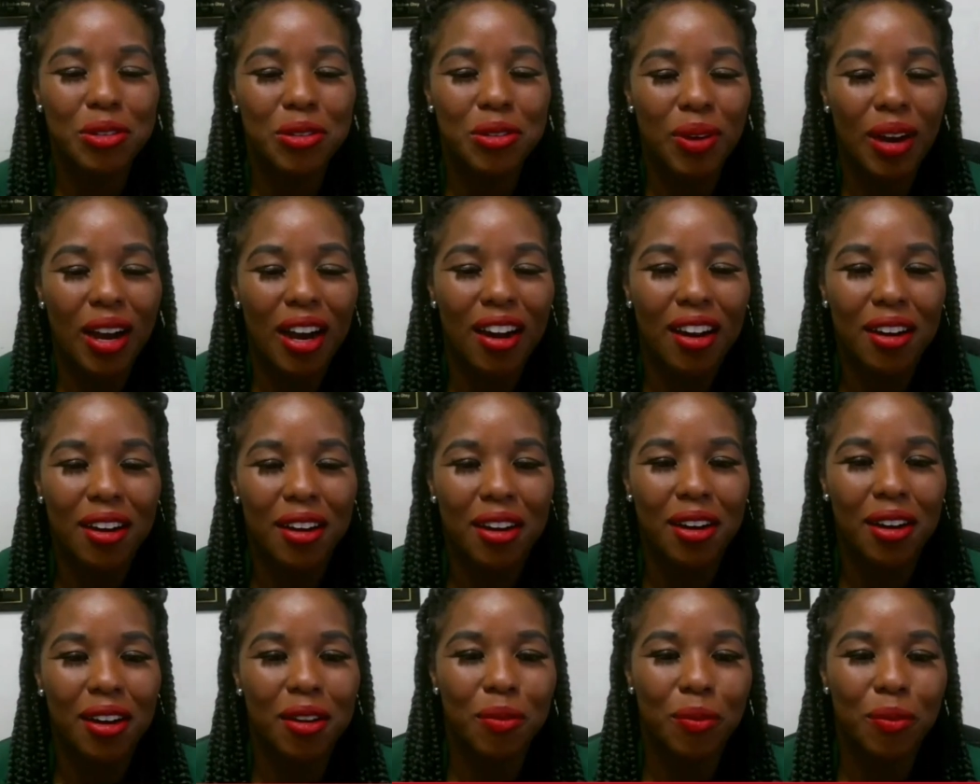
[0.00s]
two,
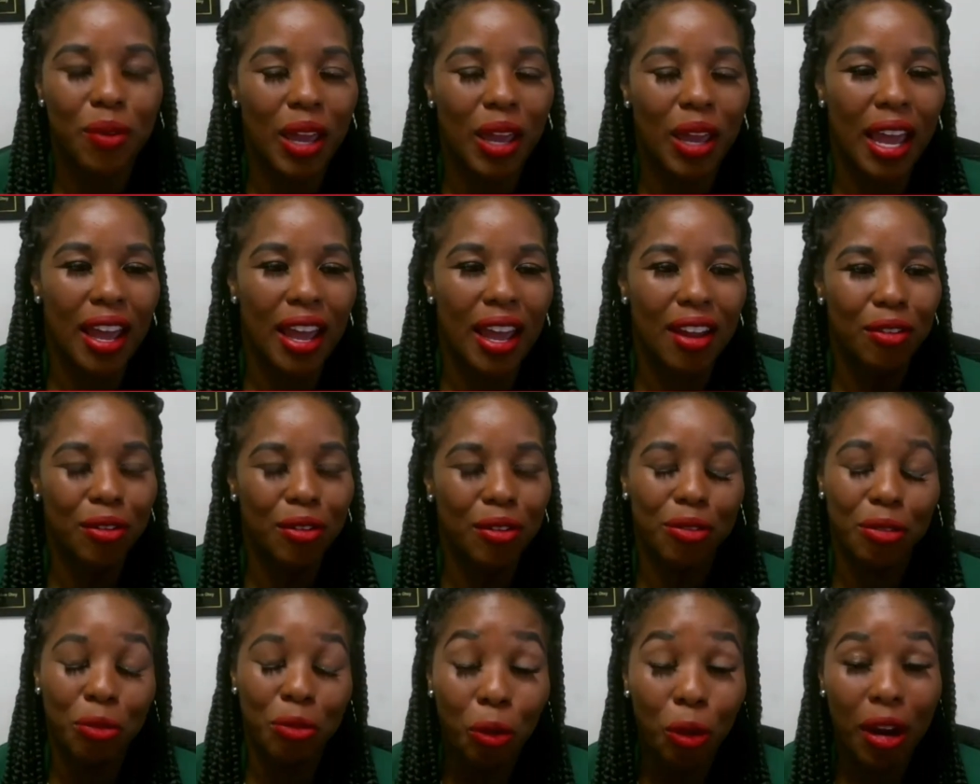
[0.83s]
um, yeah,
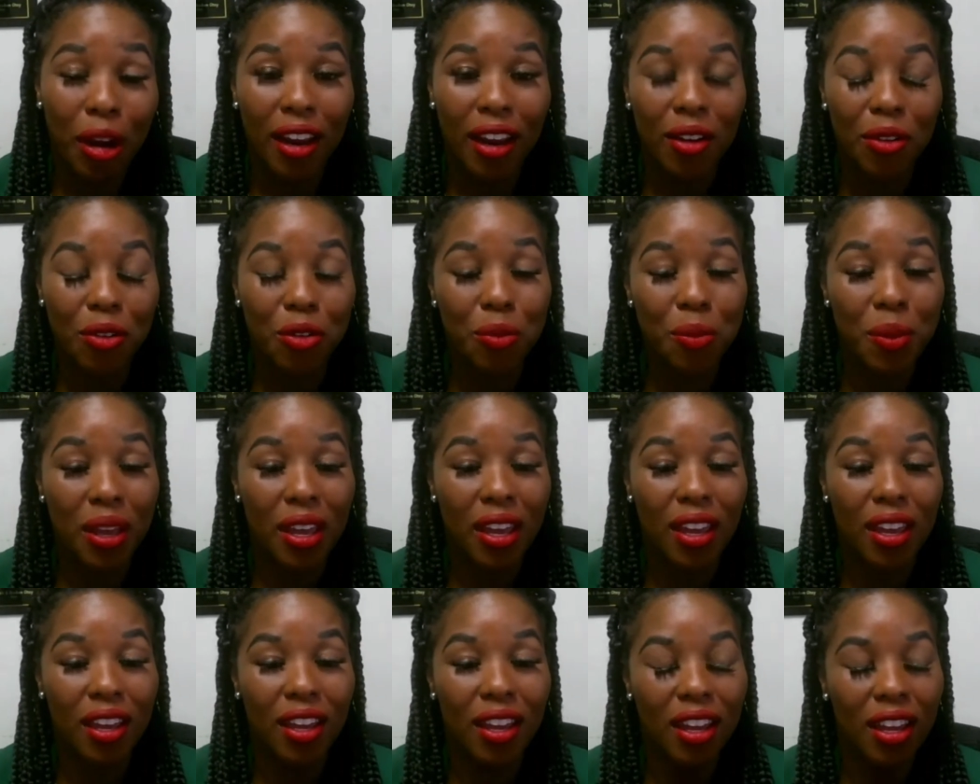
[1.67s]
or three will
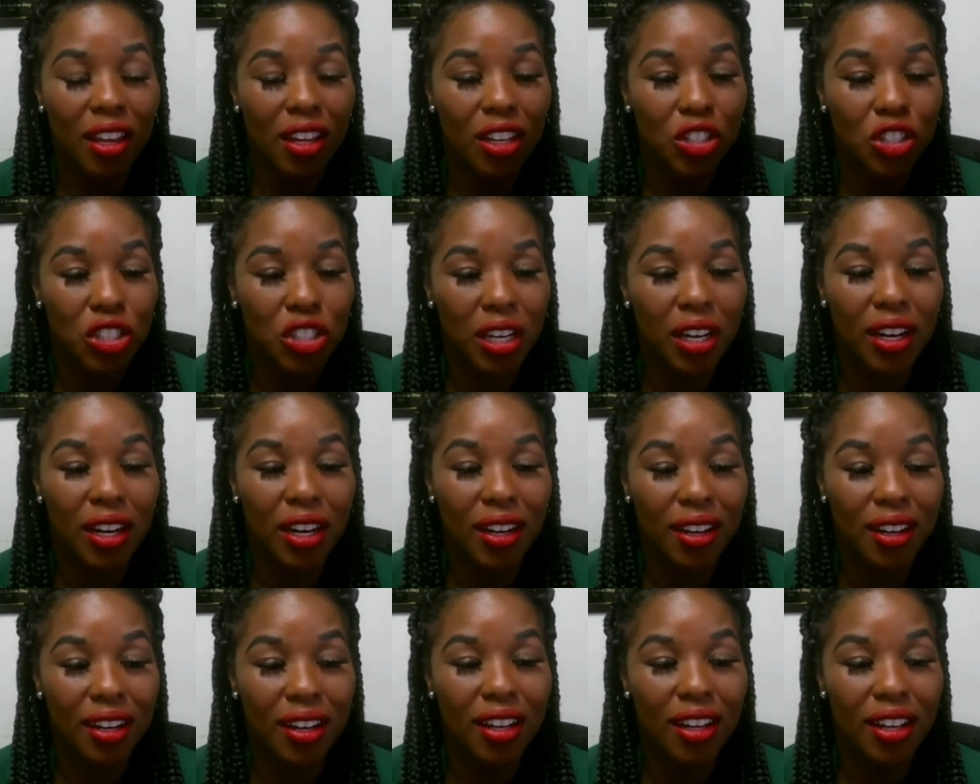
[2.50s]
be
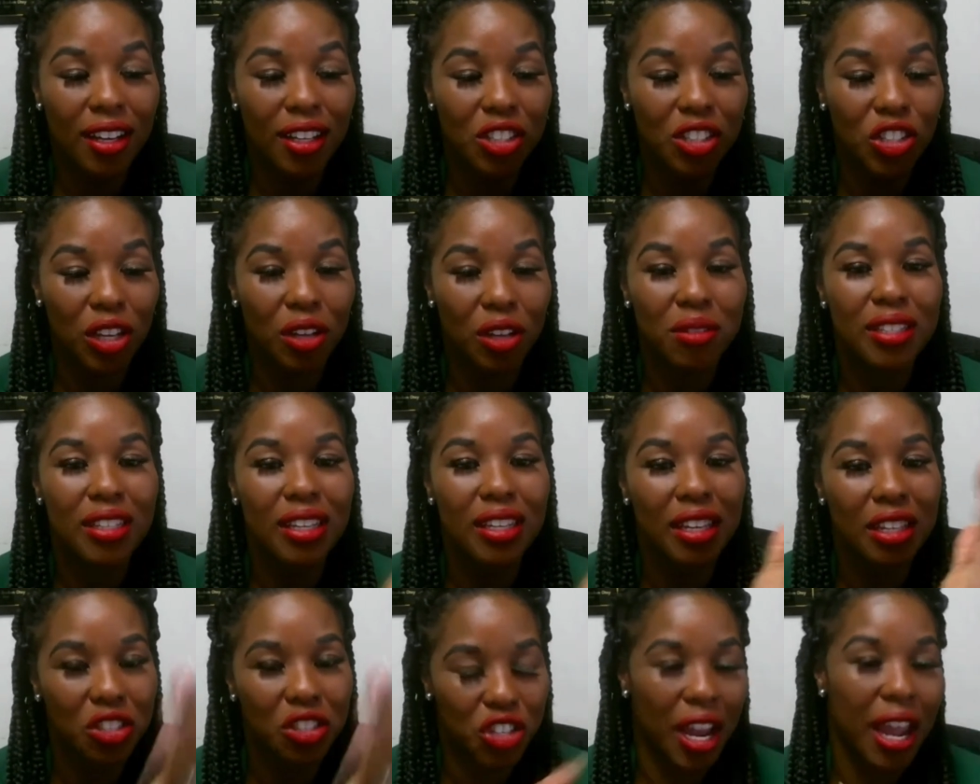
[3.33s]
Sheena,
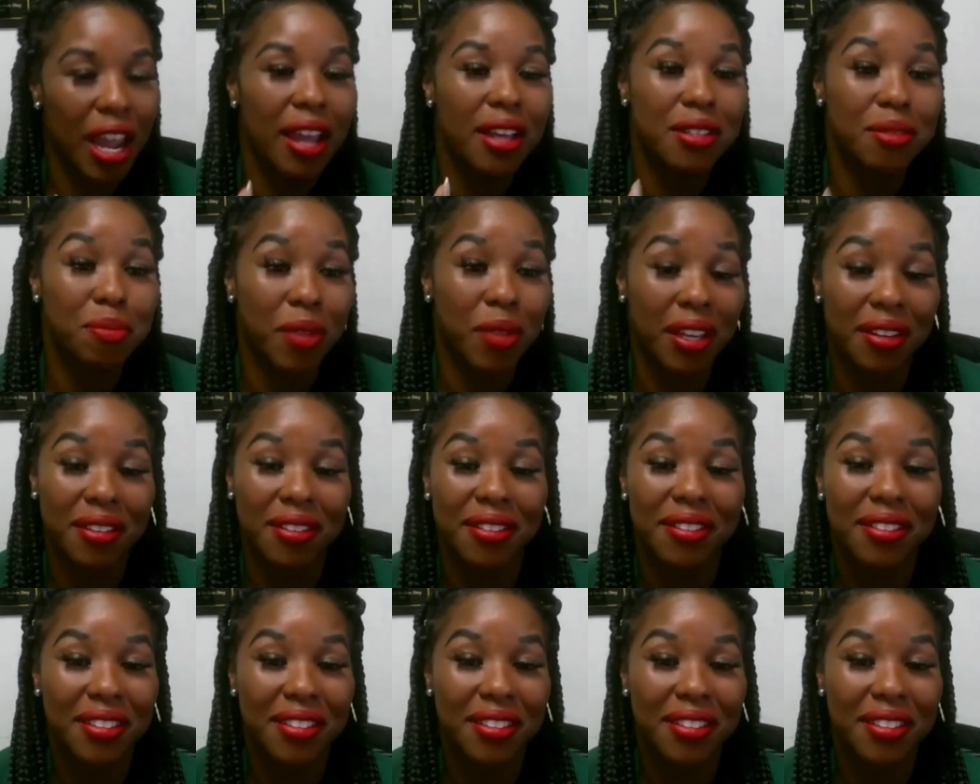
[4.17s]
Chelsea, and Jasmine.